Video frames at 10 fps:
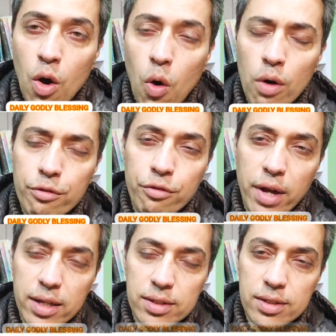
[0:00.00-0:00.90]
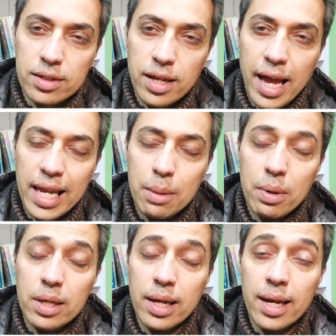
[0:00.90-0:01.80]
or face
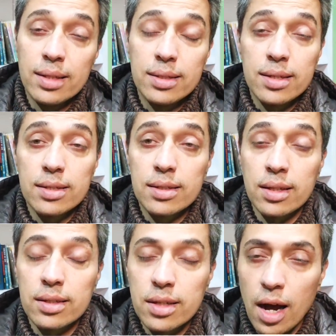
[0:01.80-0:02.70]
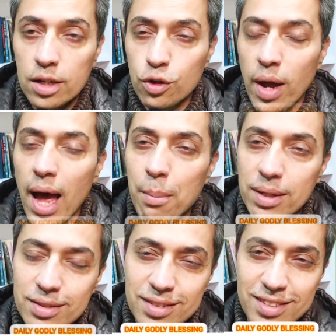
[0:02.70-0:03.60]
anybody else's sanskars or
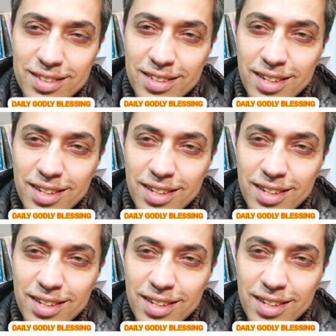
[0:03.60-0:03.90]
habits